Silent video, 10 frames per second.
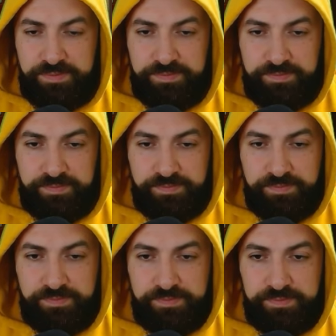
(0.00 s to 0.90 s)

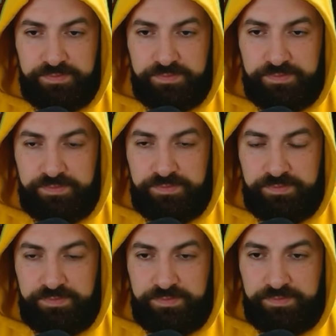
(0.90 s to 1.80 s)
[no speech]